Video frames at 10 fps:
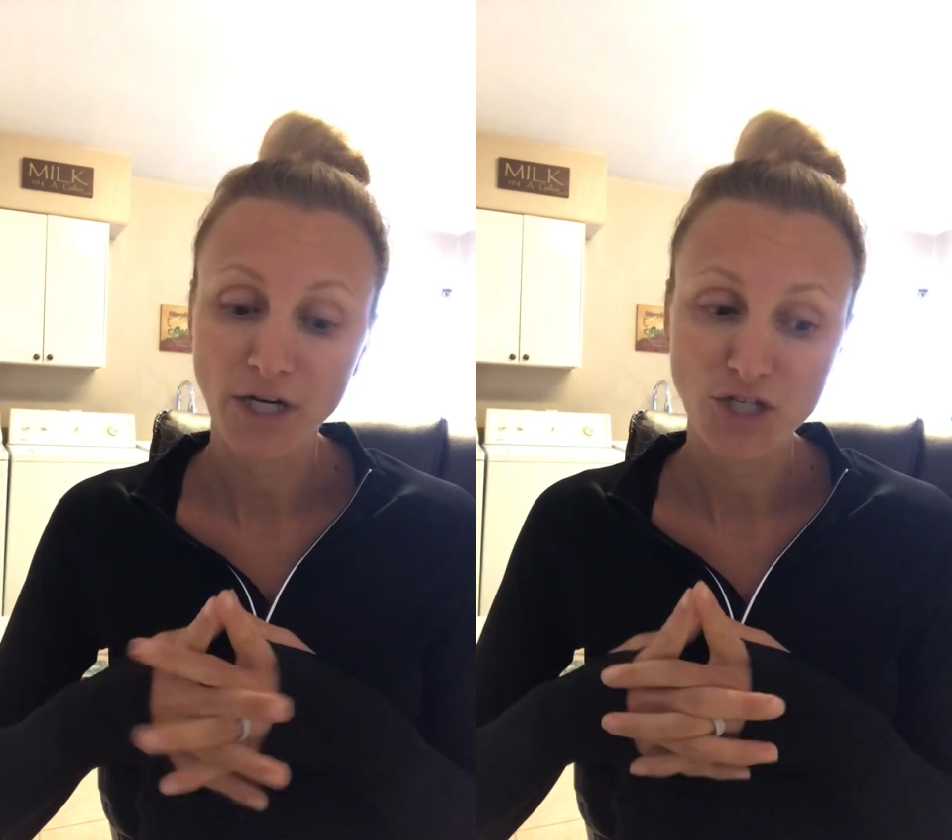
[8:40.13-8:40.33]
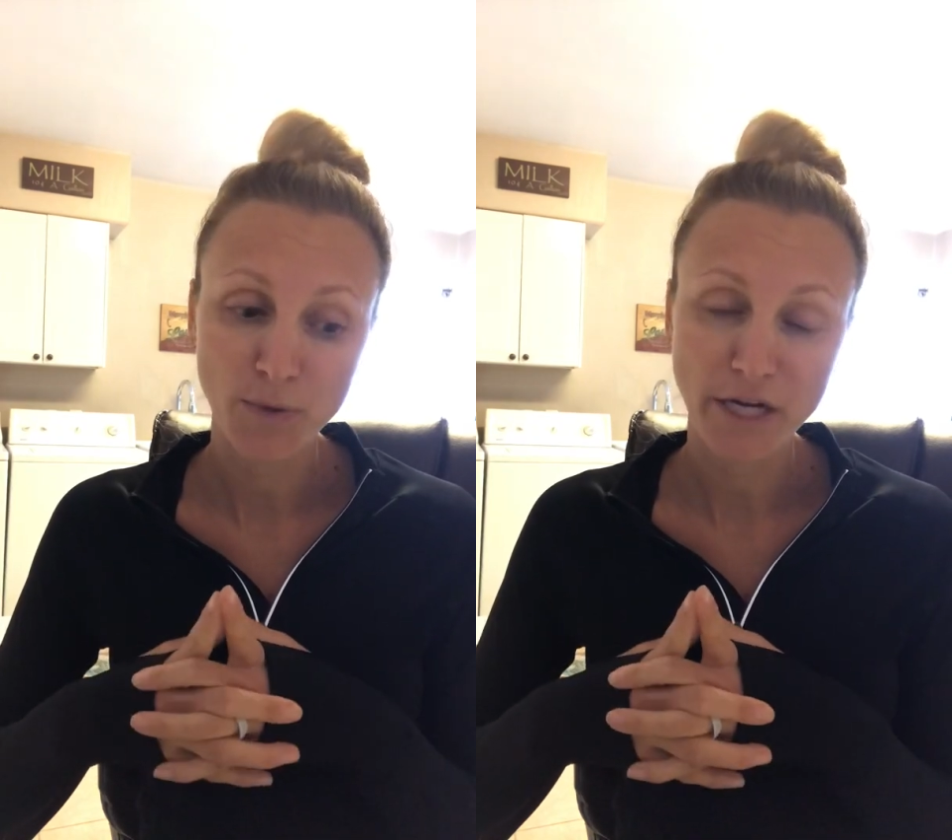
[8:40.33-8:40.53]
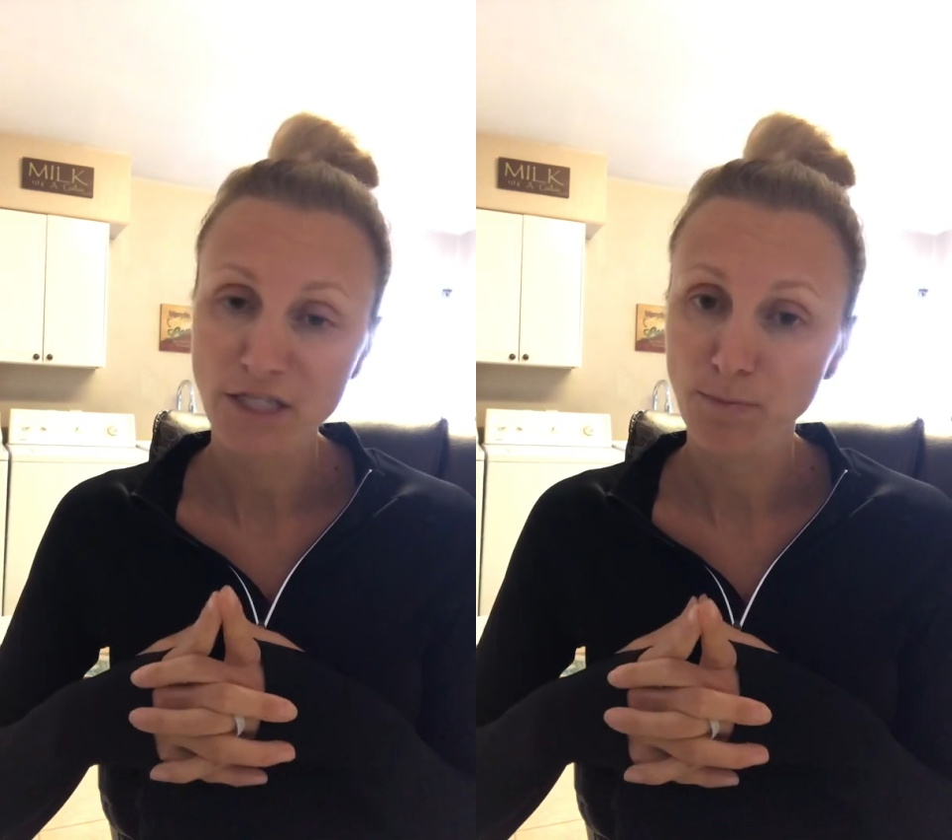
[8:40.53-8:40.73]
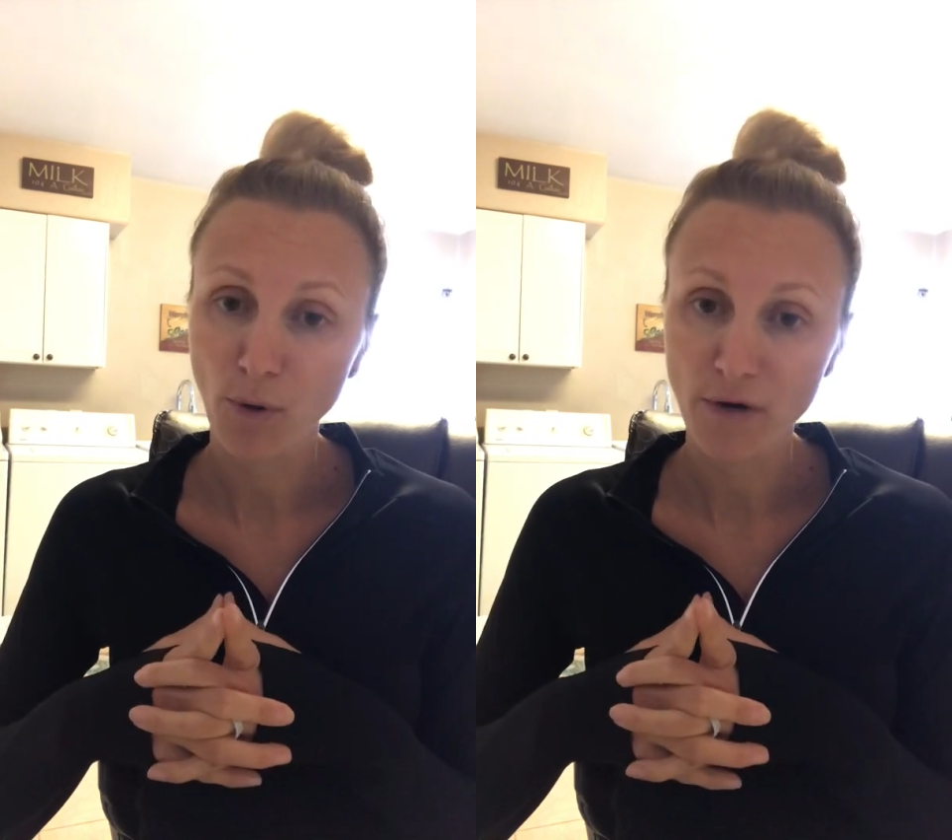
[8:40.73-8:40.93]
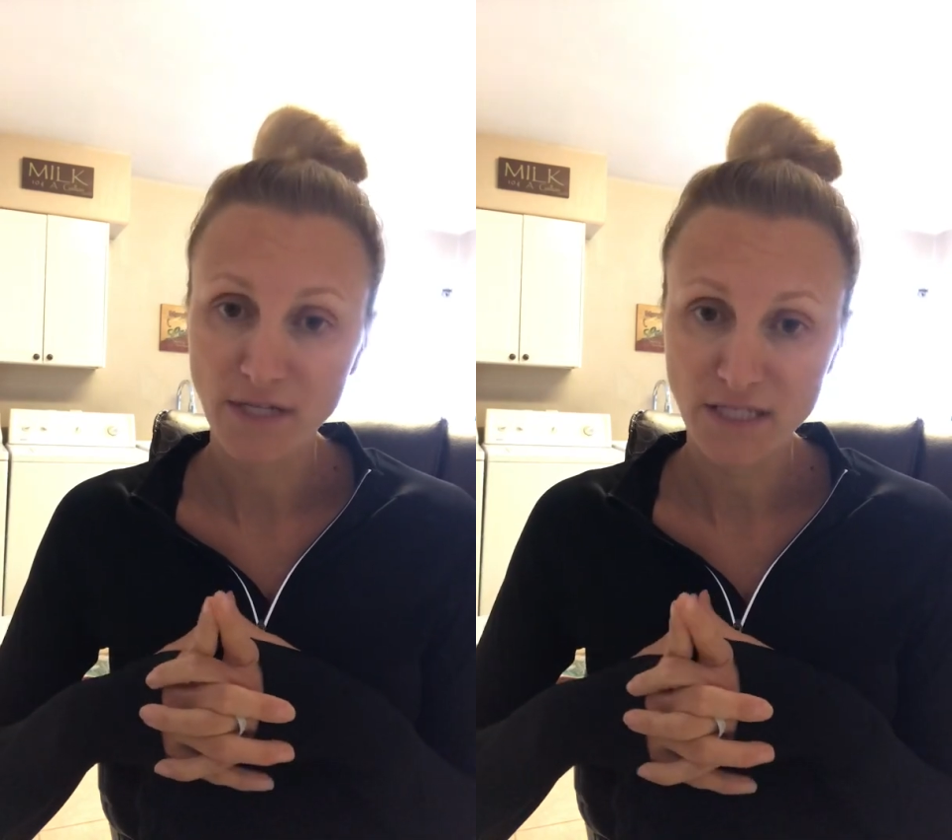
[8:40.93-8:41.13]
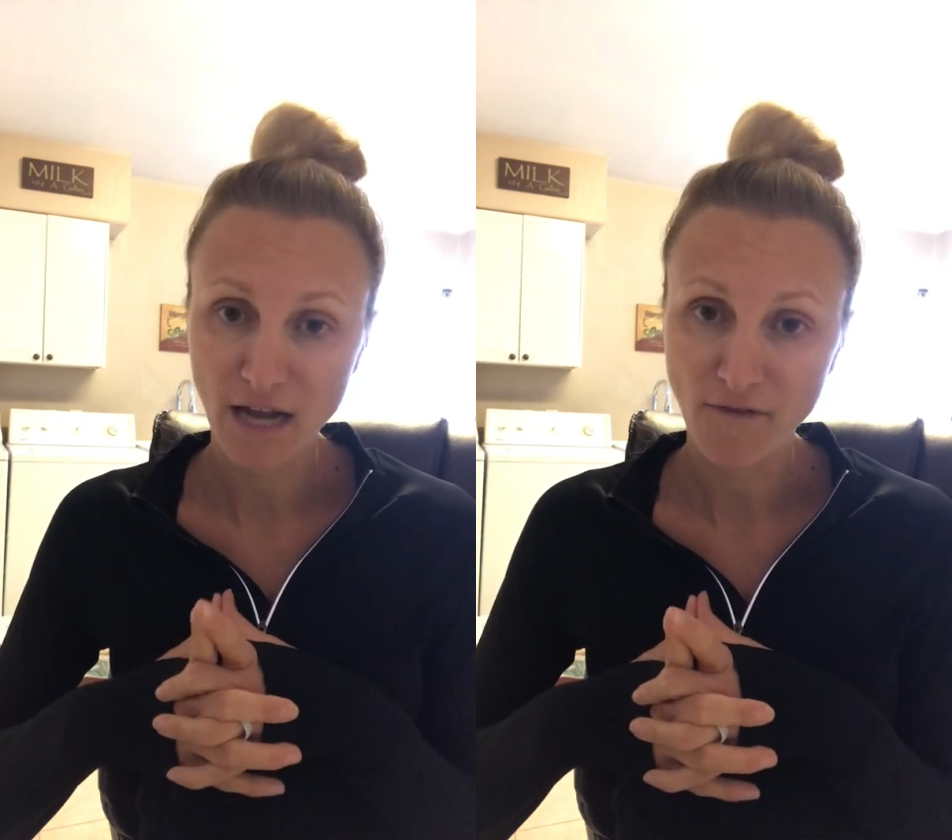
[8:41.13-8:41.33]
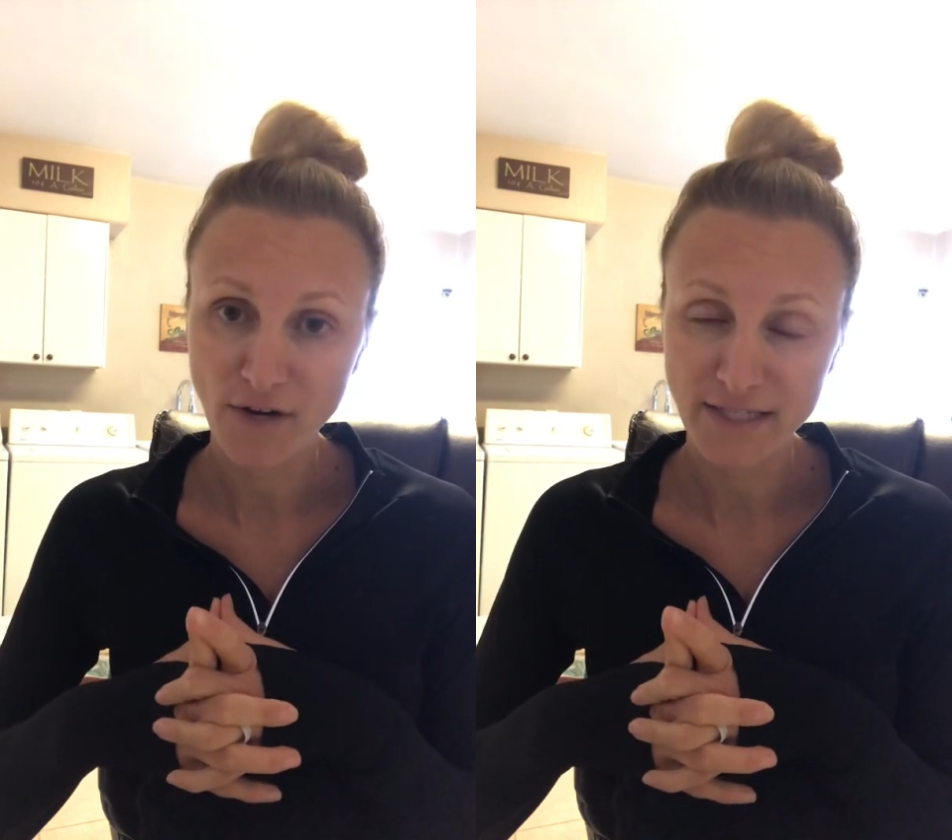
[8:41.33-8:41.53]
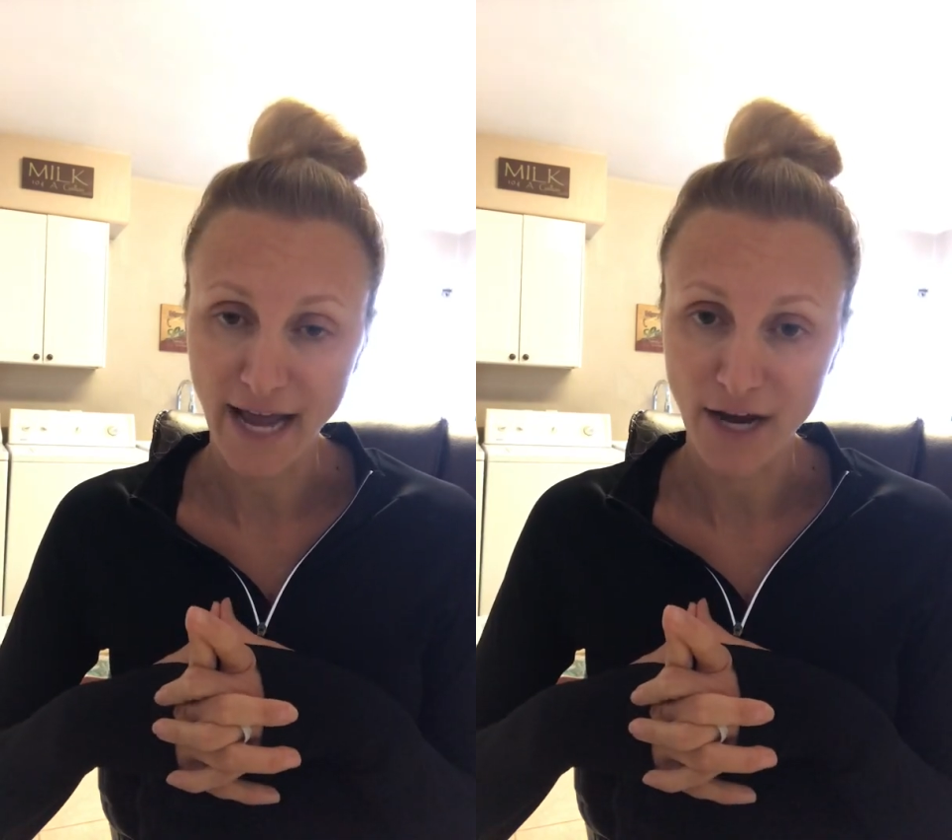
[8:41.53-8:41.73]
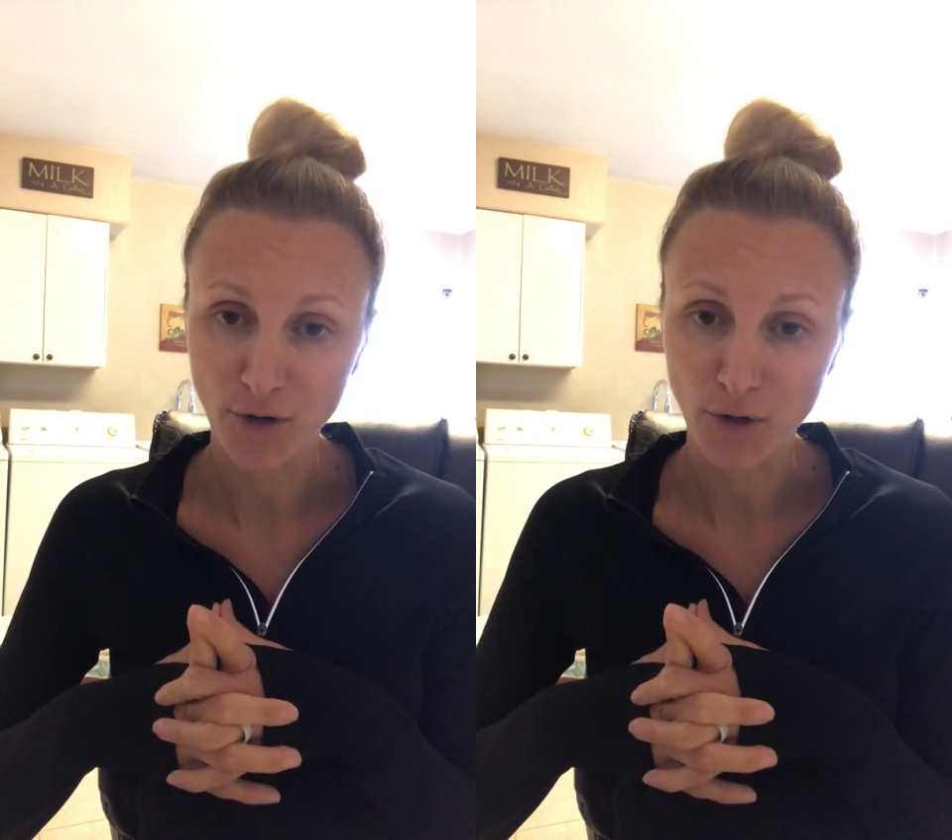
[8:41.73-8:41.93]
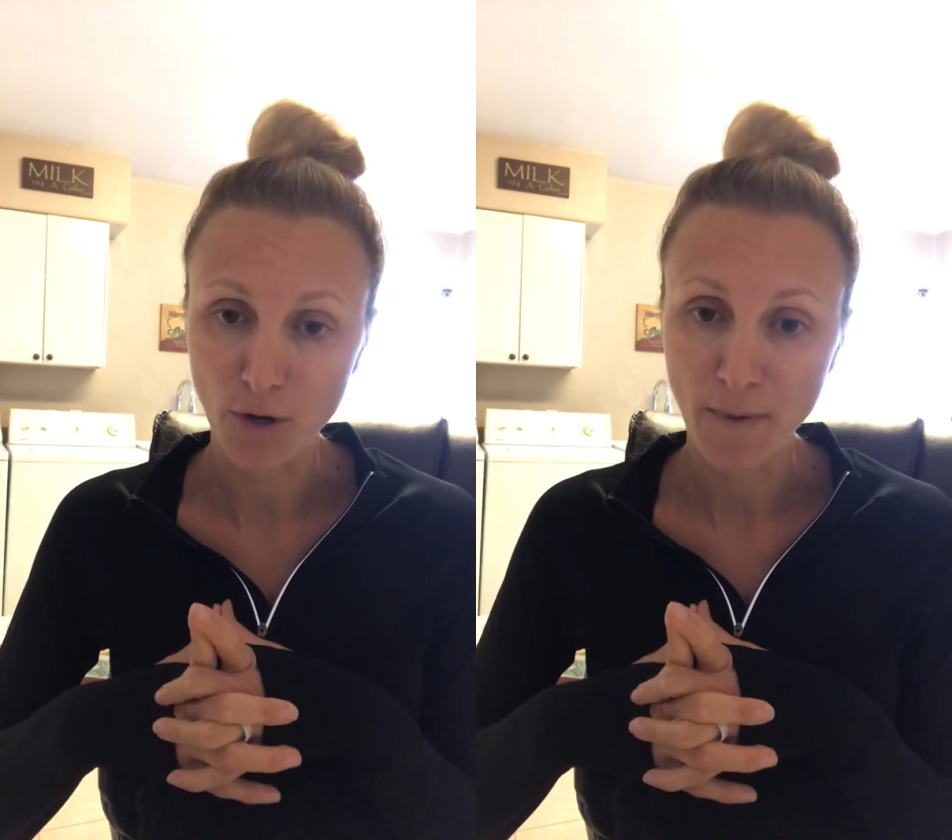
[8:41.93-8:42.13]
to do an Explore and Discovery ZYIA
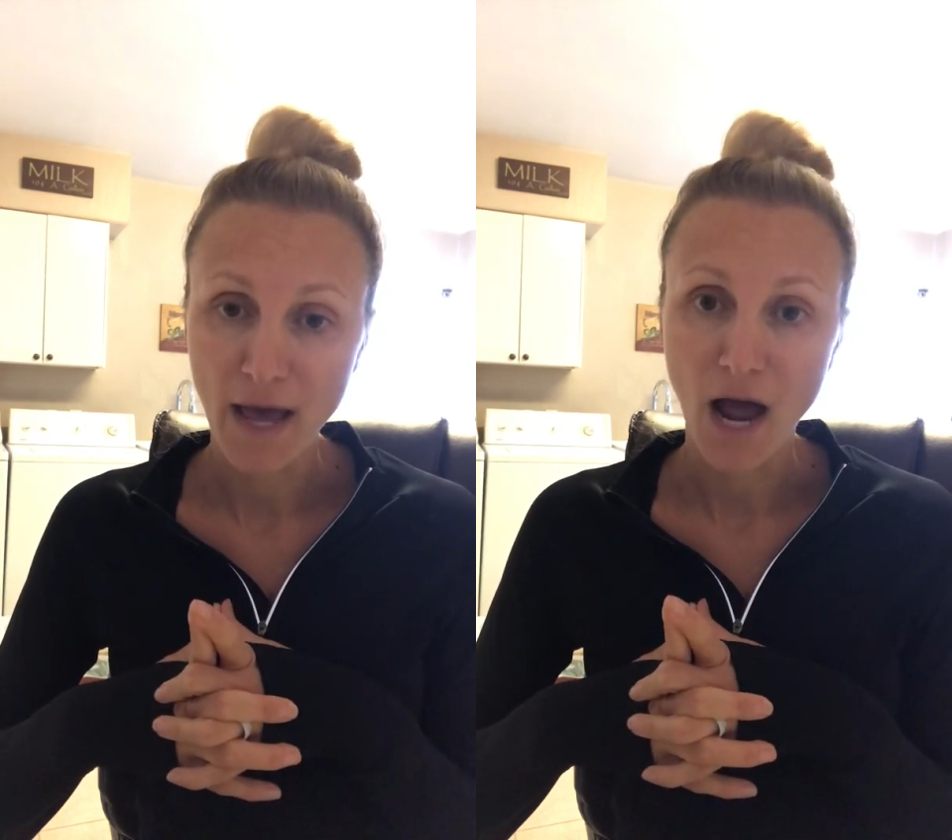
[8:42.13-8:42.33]
group,